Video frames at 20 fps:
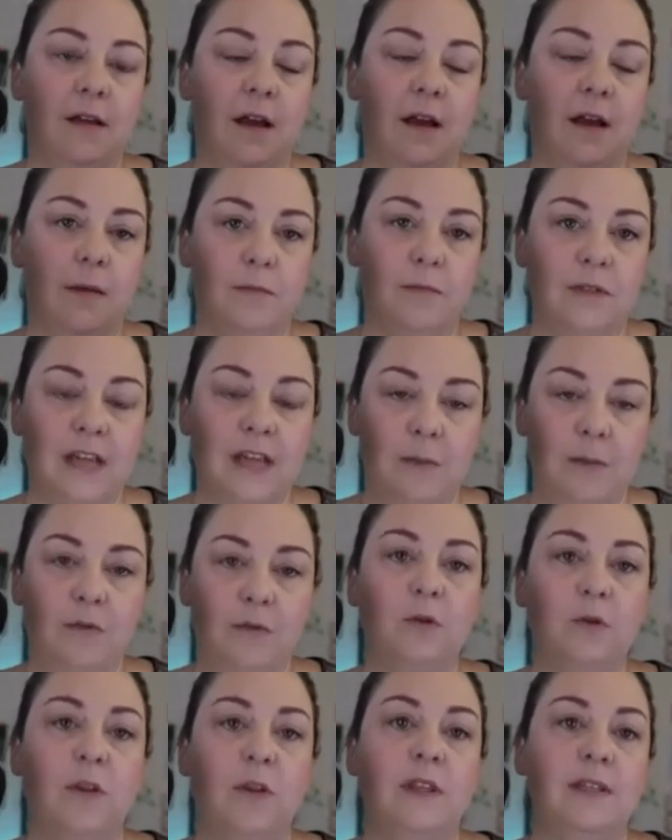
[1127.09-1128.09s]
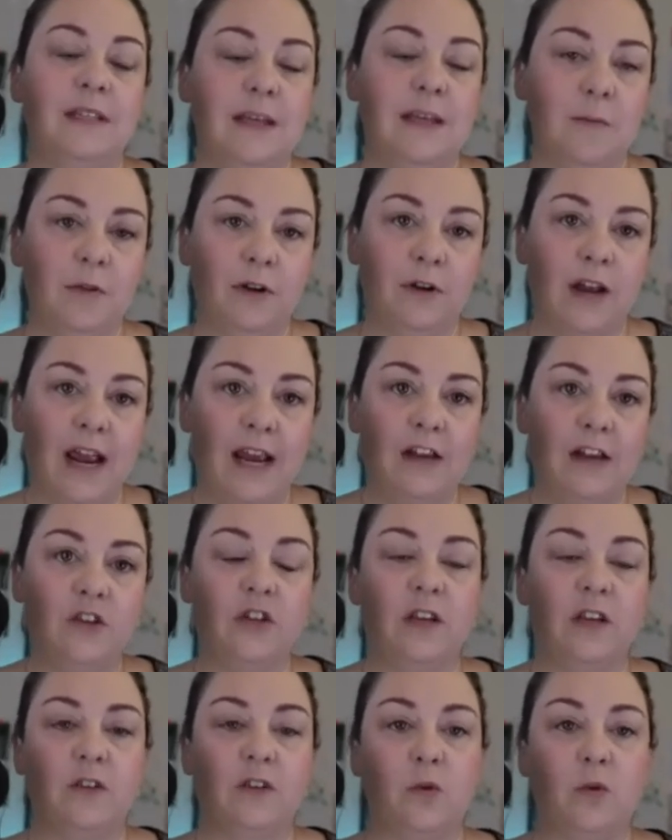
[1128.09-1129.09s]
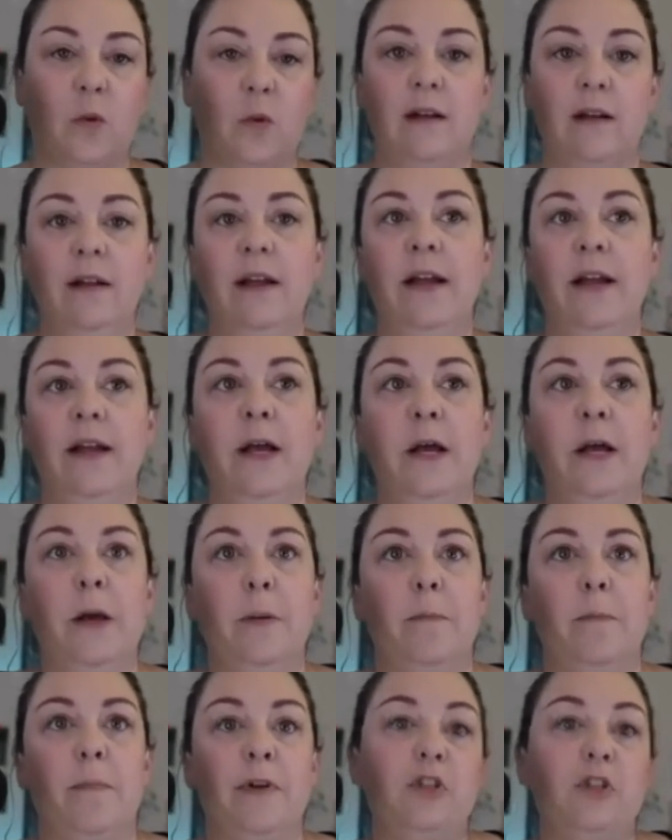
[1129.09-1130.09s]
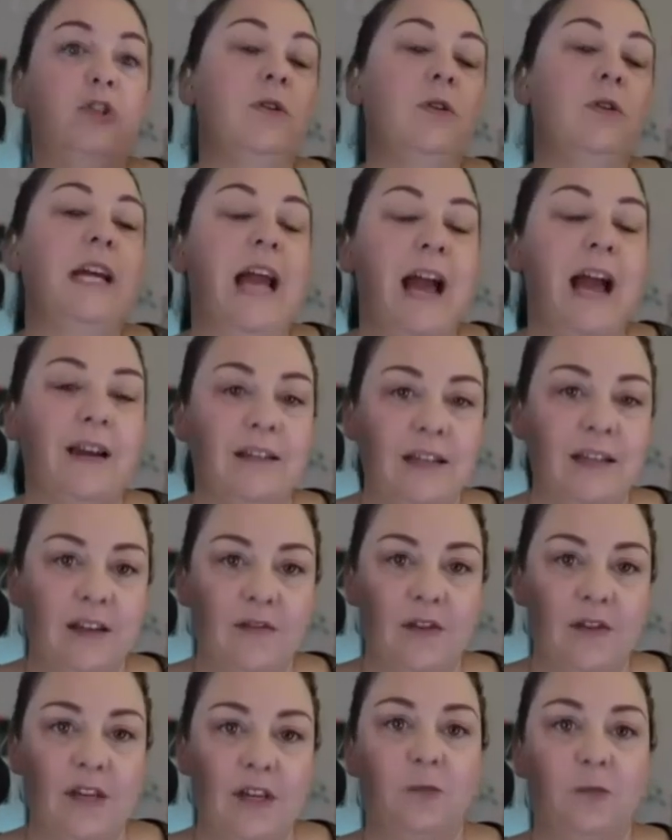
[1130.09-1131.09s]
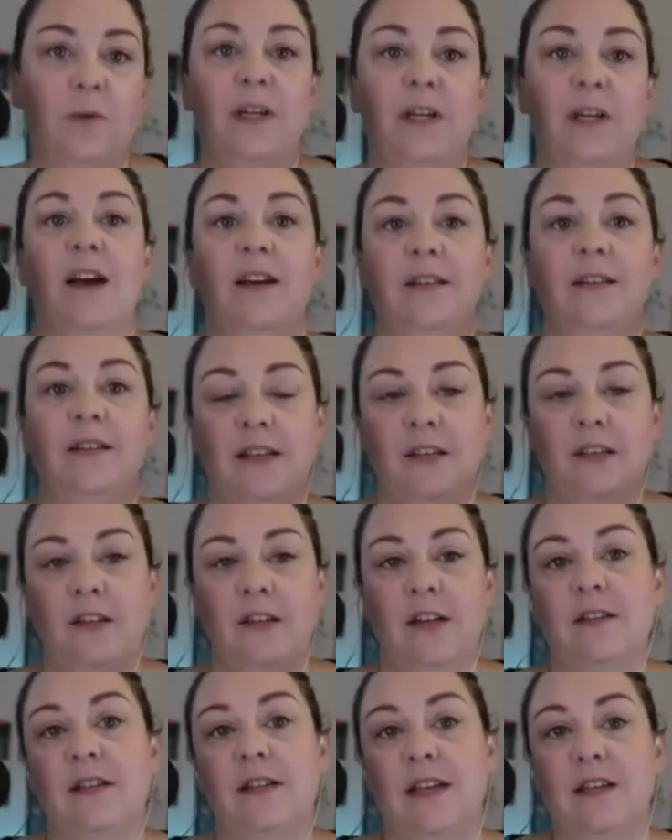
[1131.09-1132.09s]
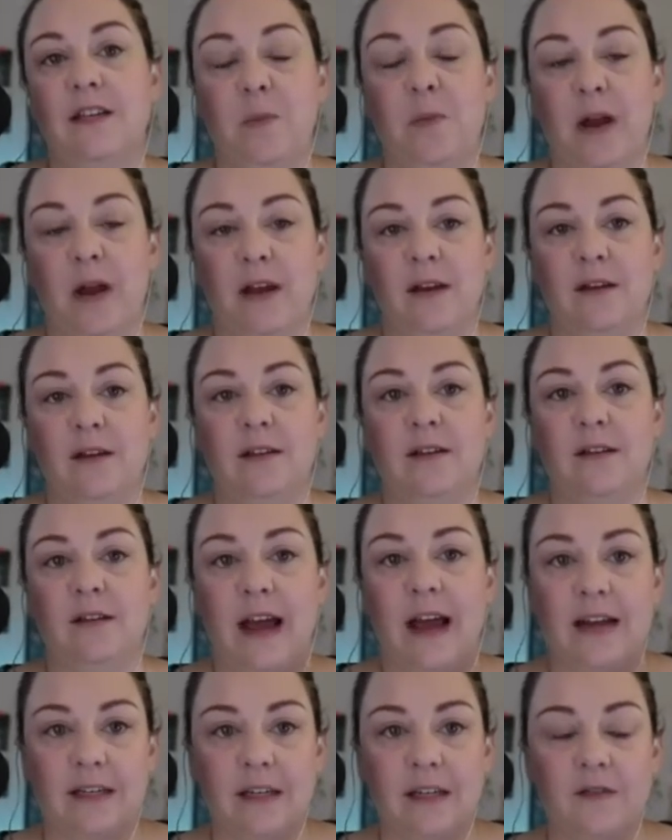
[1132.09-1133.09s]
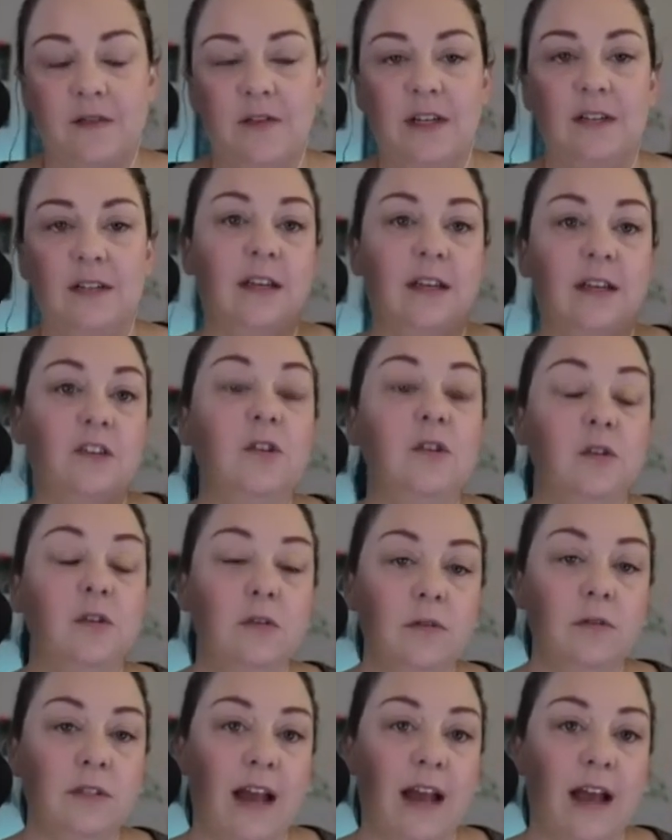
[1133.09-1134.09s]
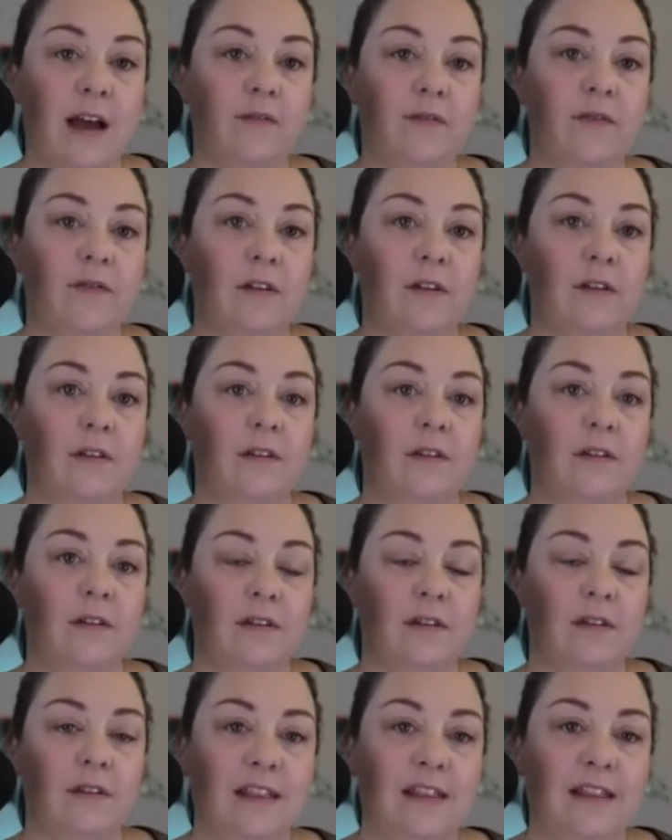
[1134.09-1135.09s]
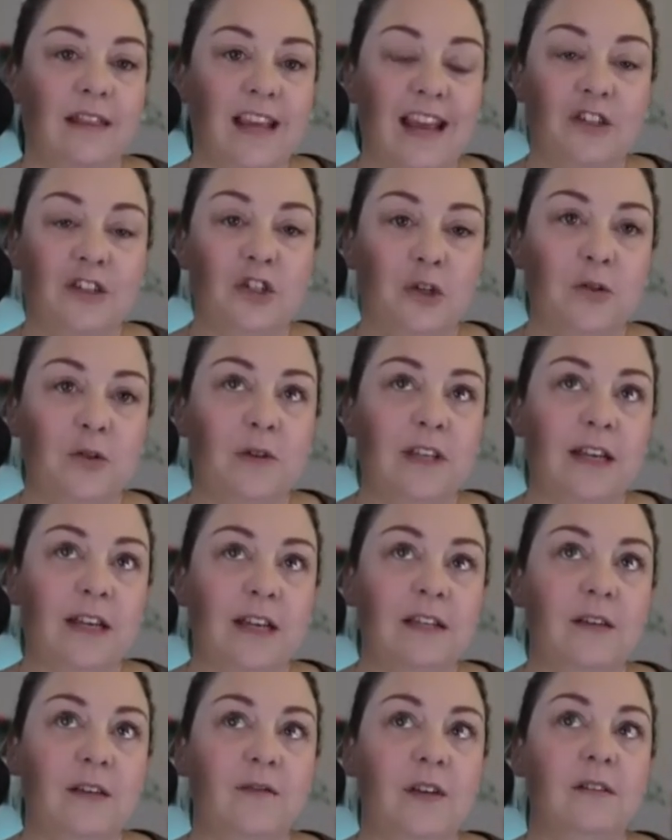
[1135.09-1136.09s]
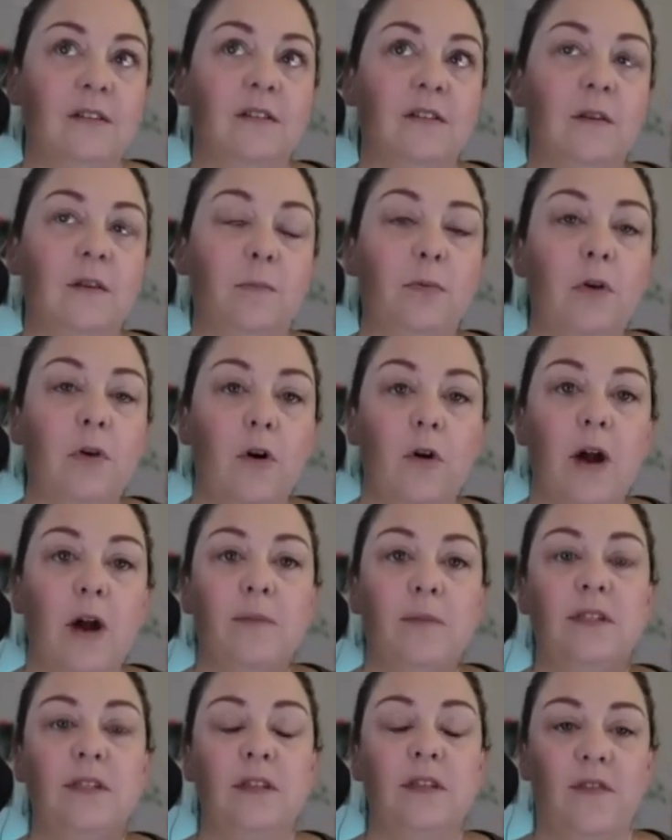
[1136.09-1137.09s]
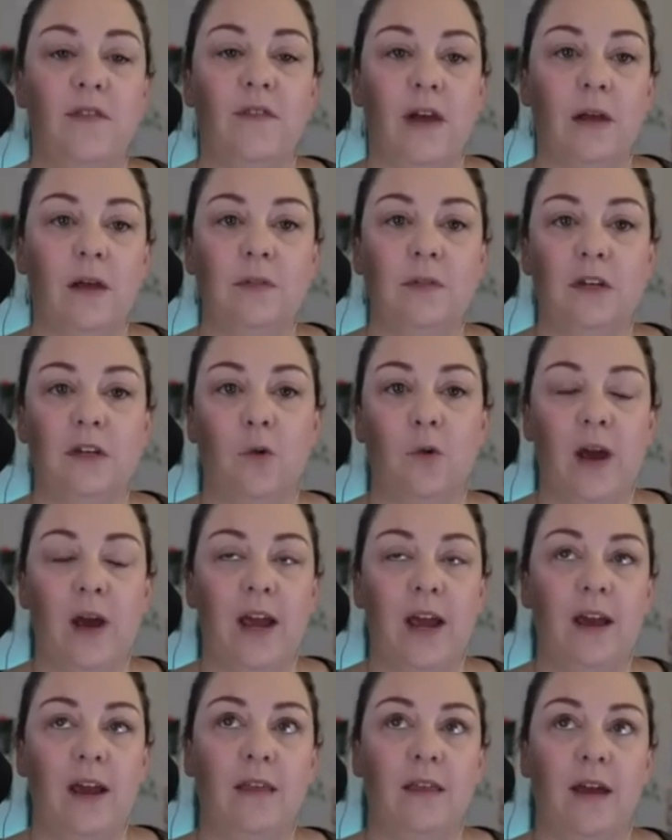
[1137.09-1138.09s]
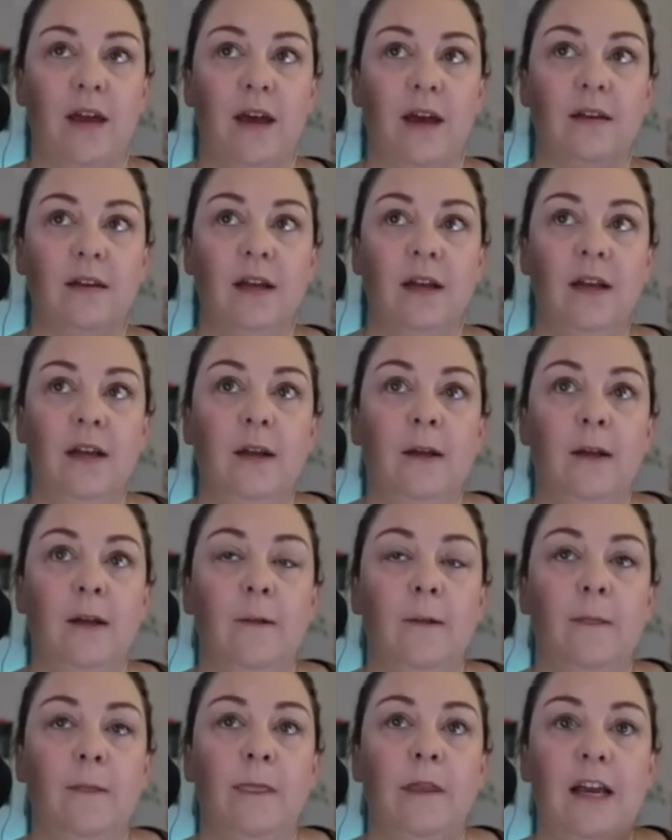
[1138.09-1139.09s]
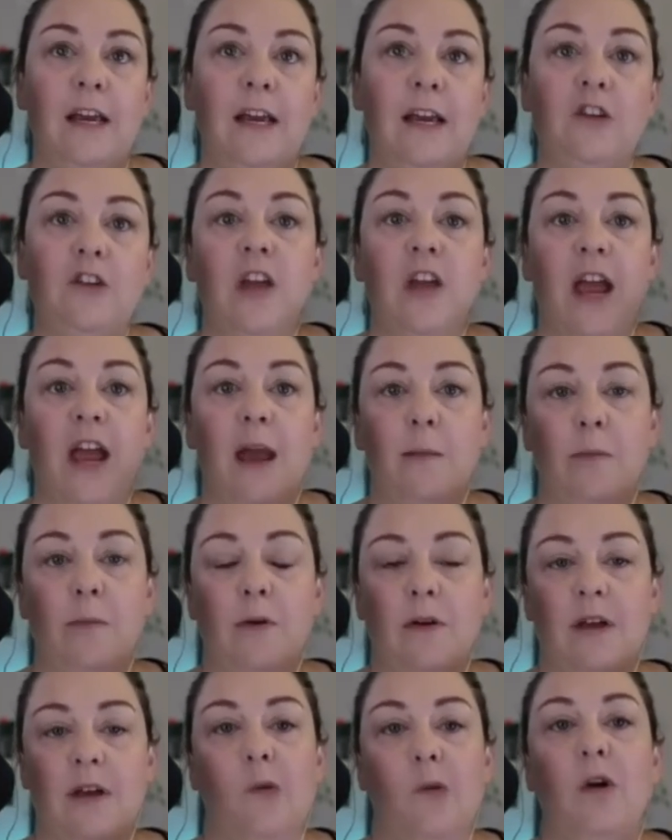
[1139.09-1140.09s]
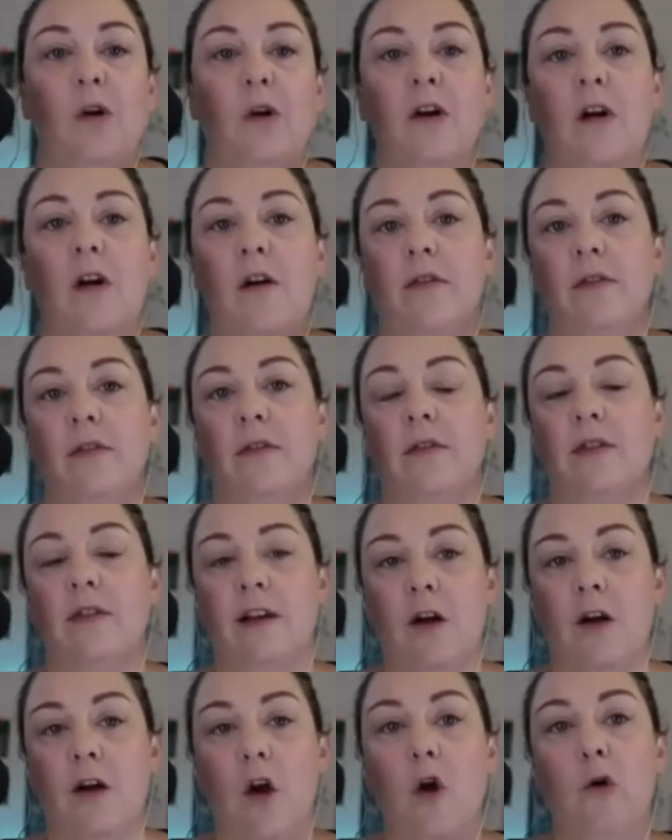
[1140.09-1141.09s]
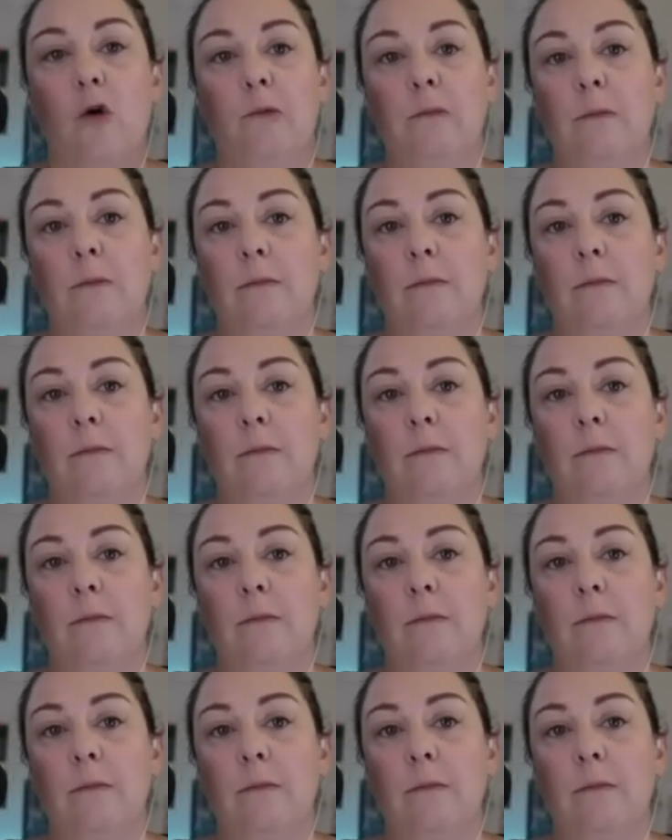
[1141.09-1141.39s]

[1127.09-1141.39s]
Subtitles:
tables with similar age as well. But during activities, because it's independent activities they choose, they get to choose those activities. The program is developed in a way that each camper can work on their own